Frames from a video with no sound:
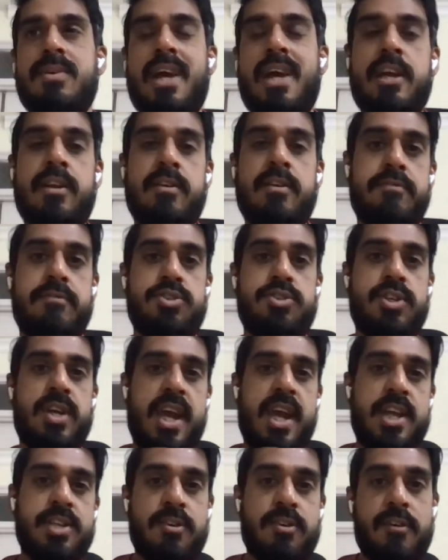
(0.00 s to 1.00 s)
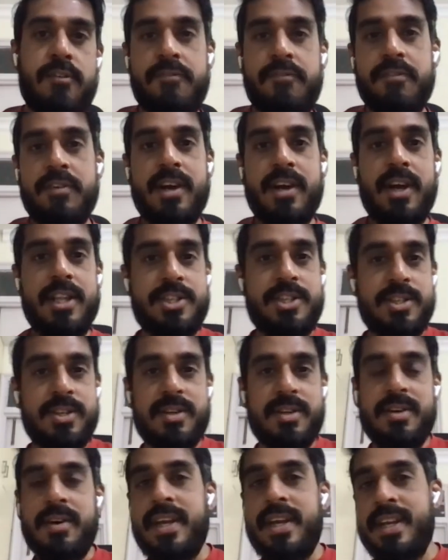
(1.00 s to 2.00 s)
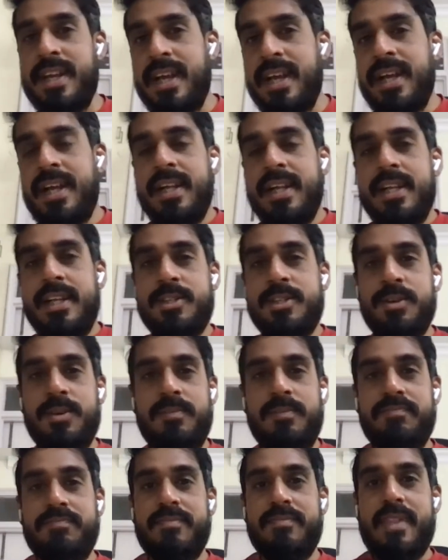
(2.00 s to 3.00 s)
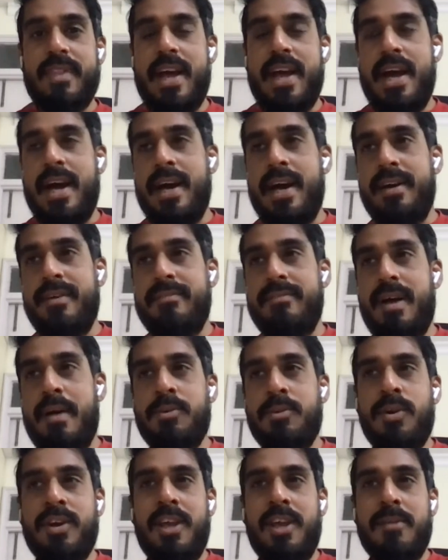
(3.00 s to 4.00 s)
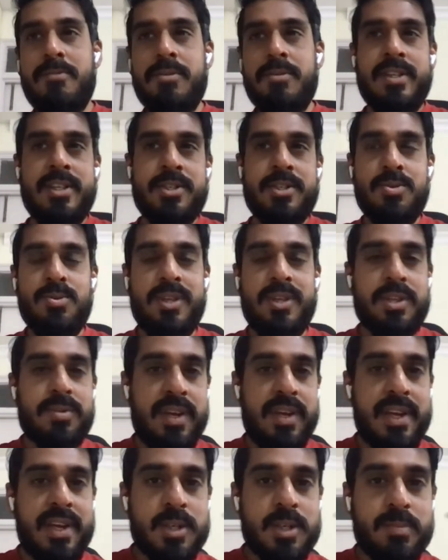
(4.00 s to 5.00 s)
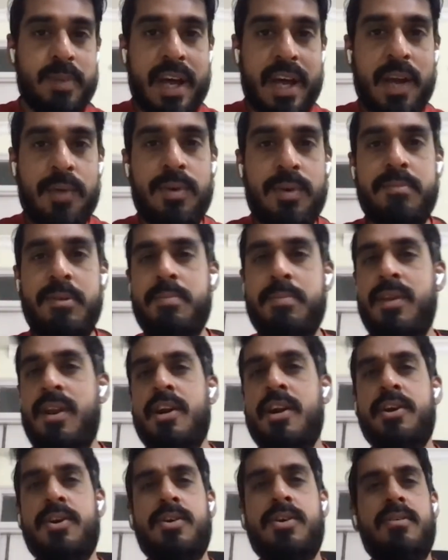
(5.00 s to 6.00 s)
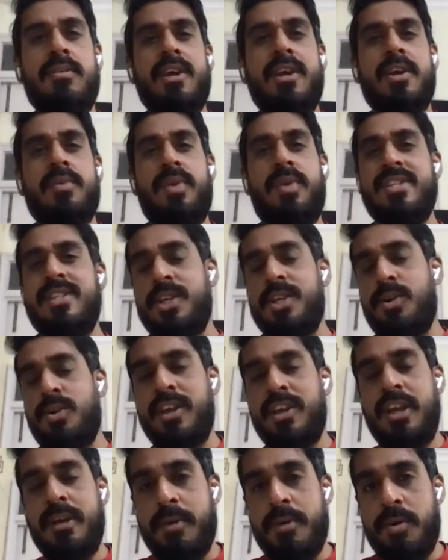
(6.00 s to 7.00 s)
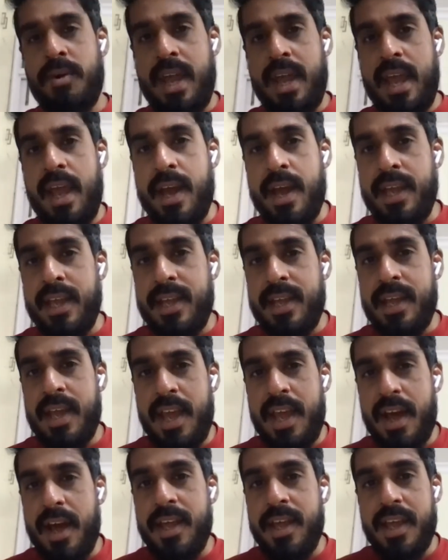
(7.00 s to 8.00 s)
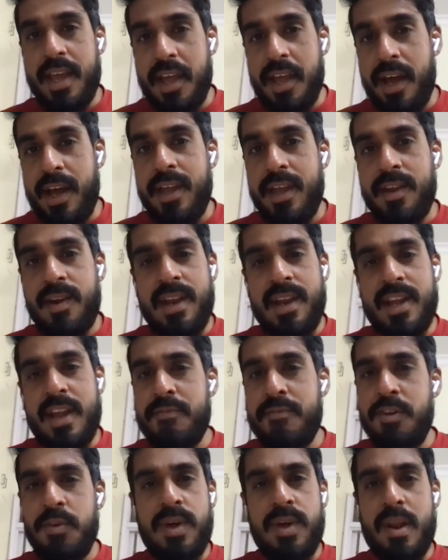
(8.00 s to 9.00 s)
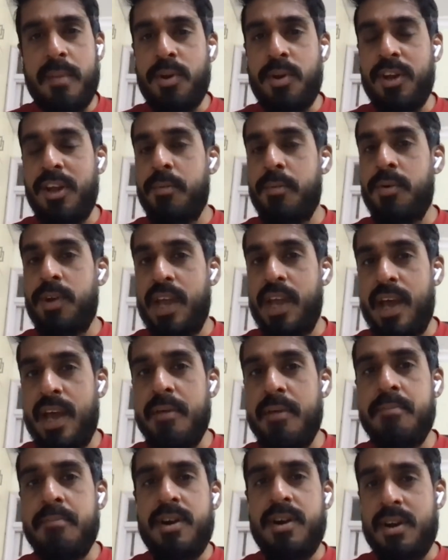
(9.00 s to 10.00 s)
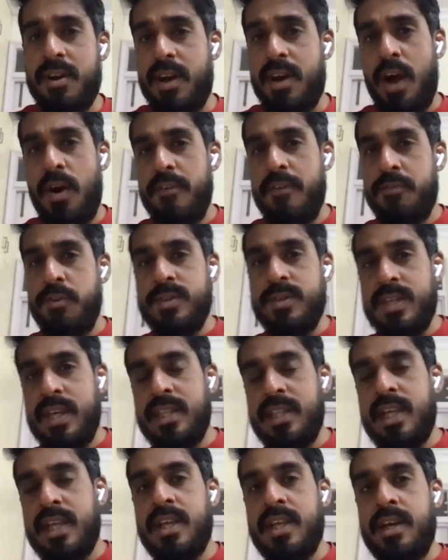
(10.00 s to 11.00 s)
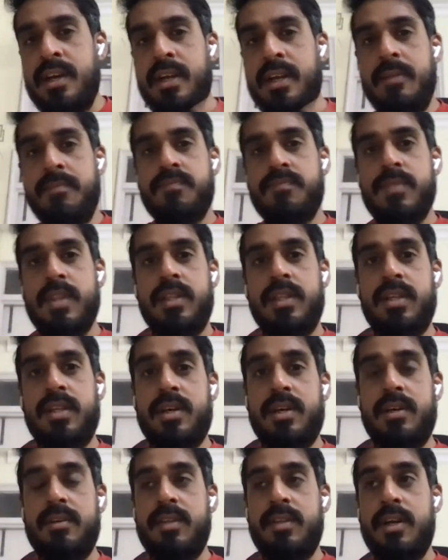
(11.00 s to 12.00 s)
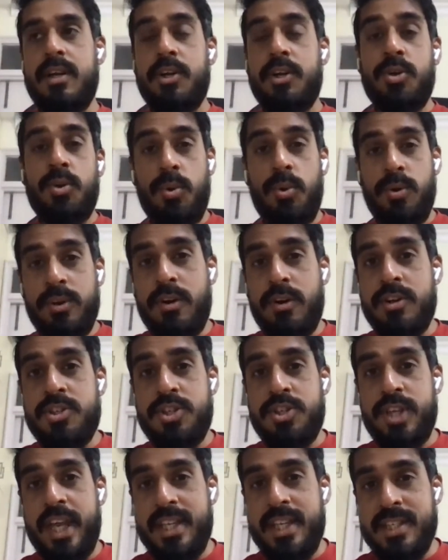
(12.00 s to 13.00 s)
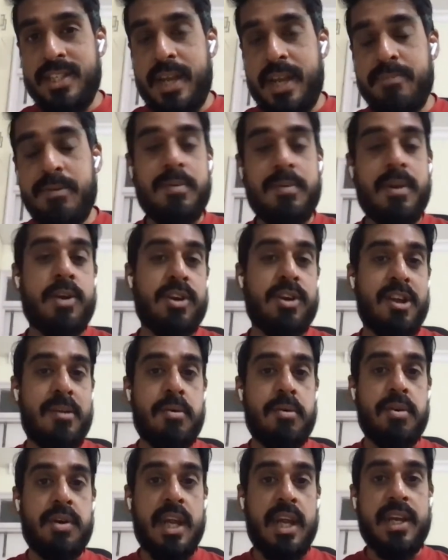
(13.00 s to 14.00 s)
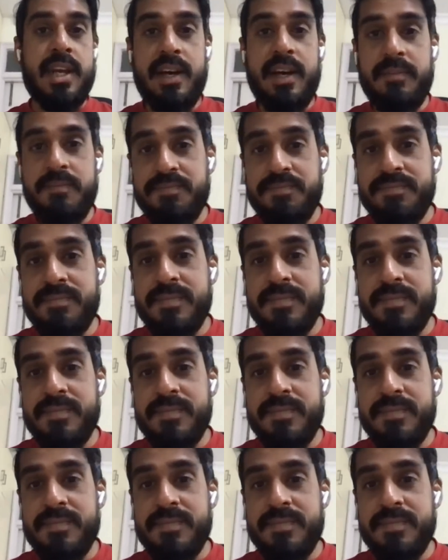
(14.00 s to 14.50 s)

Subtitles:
kind of change of culture, right? So I'm talking about just 2 or 3 years back, when people are crazy talking about AI, right? Everywhere I'm talking about AI. But now if you see that the tone got changed and people are talking about data,